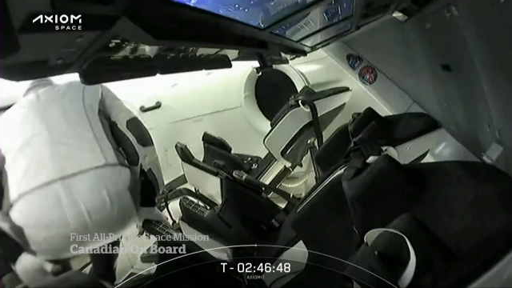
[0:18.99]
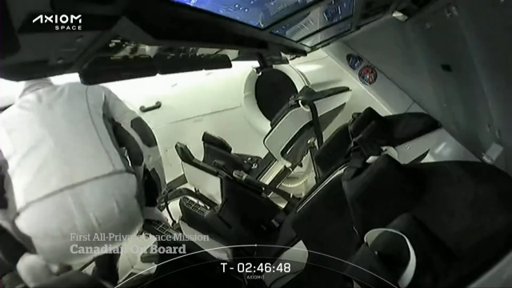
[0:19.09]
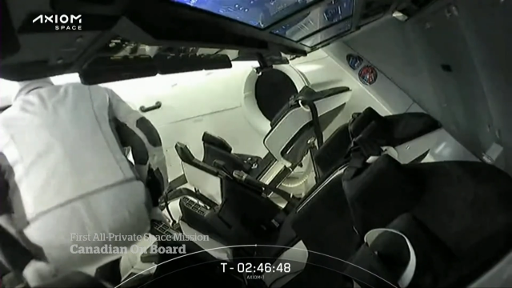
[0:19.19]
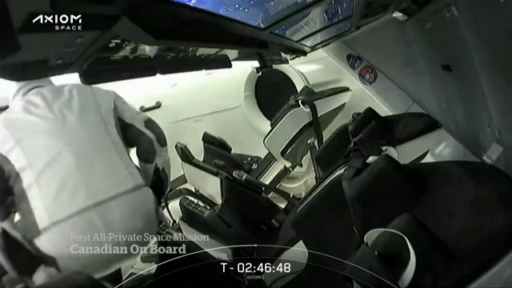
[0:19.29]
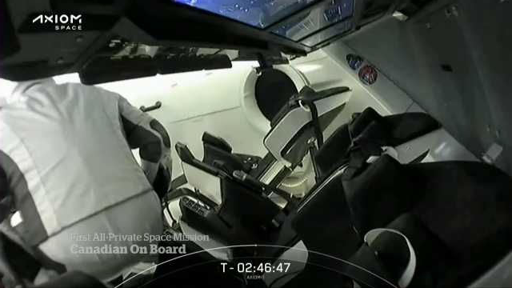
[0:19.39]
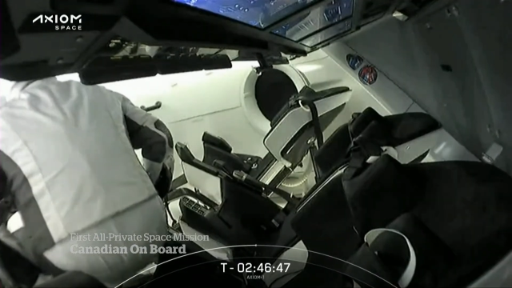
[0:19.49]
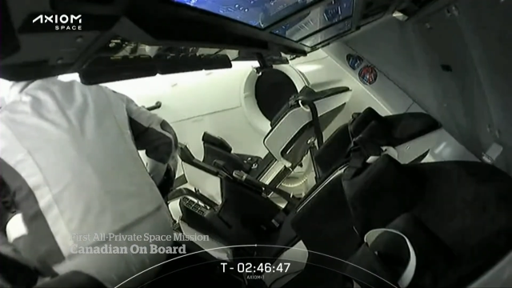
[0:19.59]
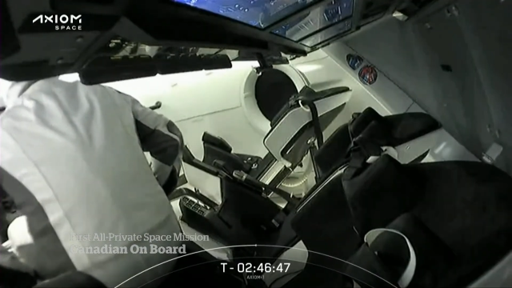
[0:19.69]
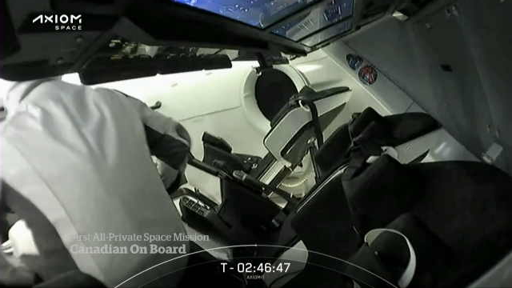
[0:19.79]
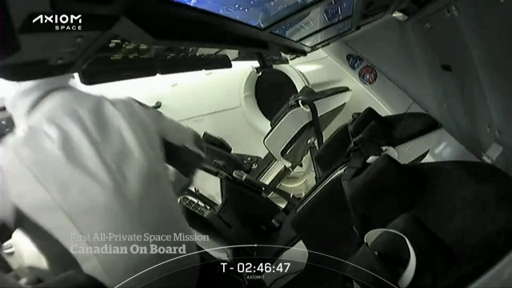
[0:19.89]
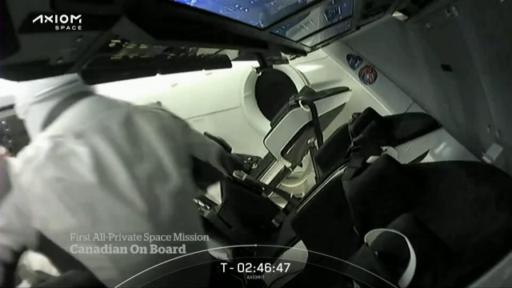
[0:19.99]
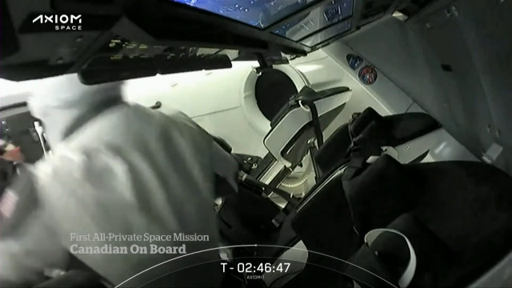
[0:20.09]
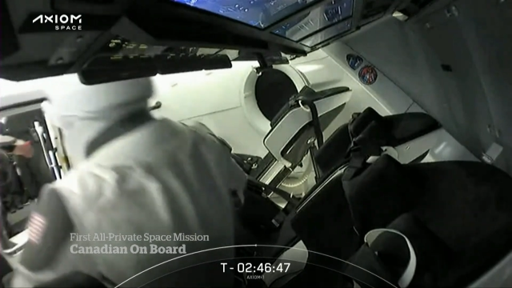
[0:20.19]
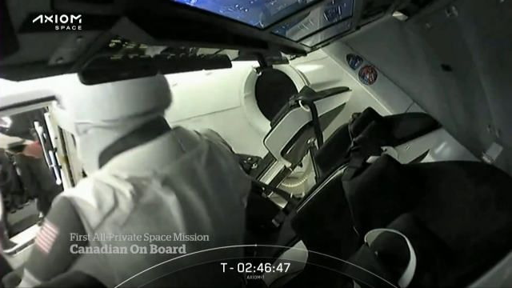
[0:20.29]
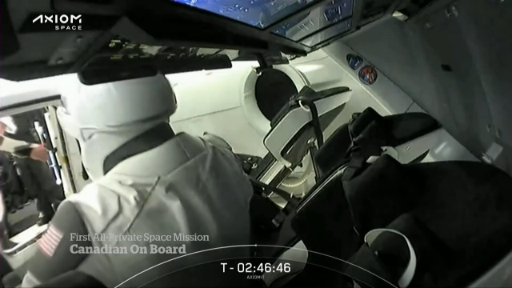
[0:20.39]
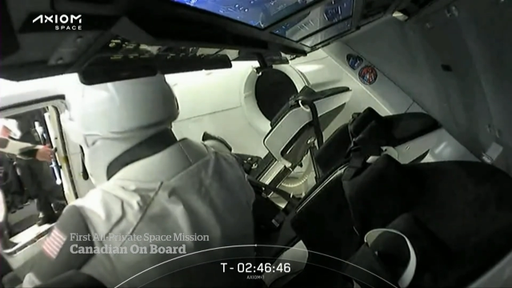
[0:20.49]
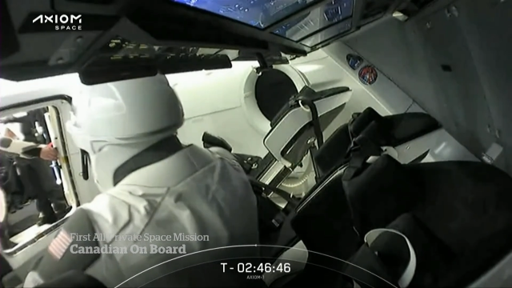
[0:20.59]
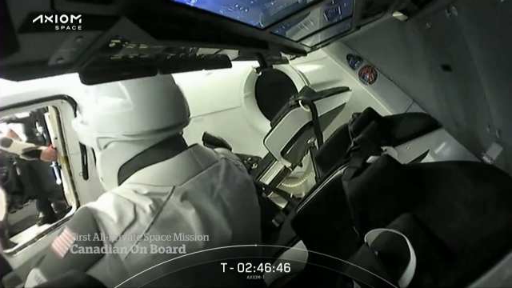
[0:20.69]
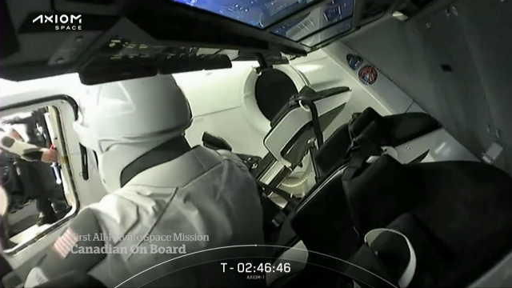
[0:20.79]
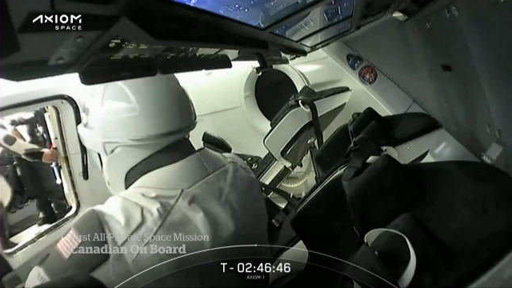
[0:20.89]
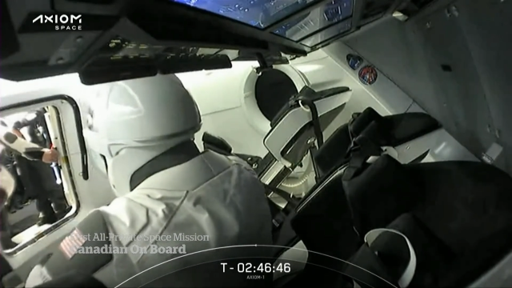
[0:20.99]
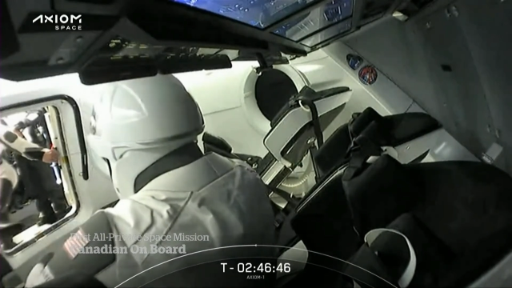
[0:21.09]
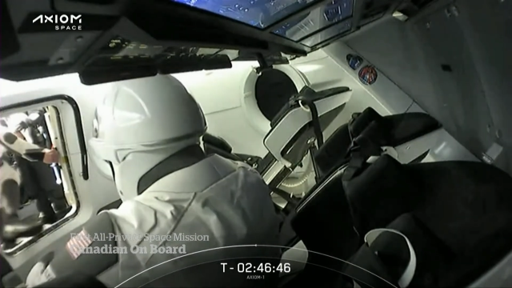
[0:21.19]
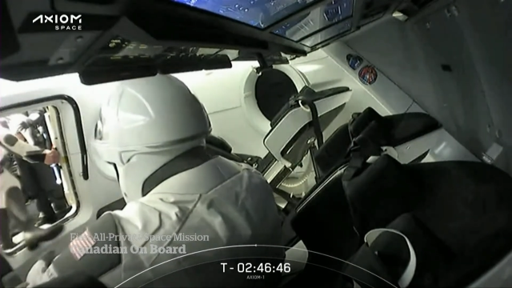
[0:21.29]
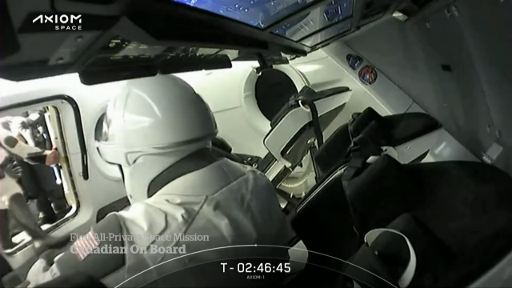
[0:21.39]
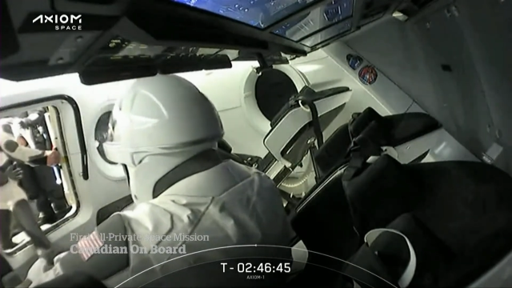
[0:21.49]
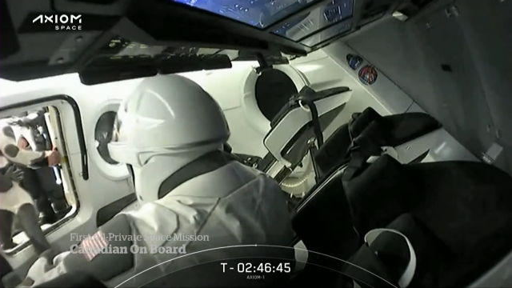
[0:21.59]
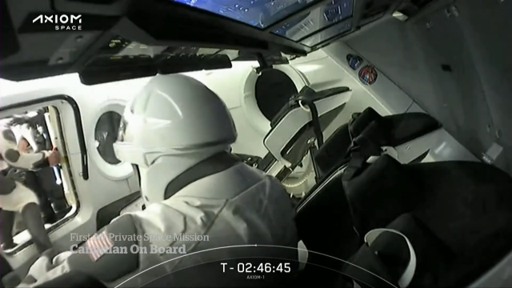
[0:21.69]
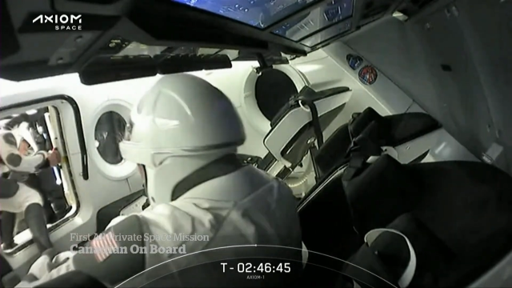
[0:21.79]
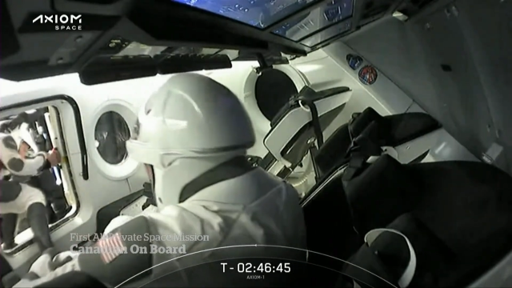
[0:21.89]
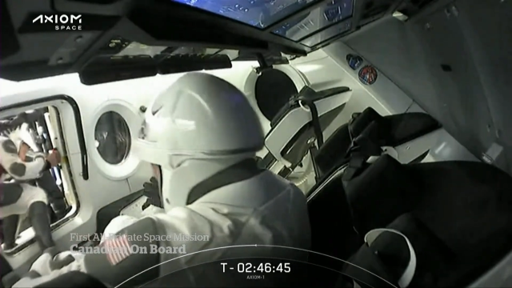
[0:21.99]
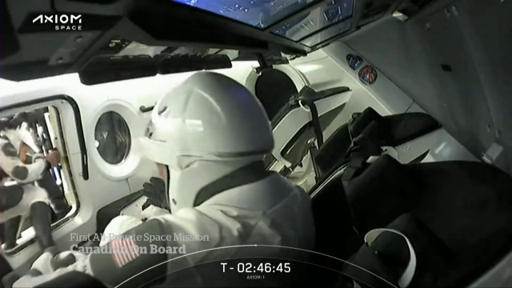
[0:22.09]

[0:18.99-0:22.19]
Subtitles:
No face is visible, so there are no lips to read.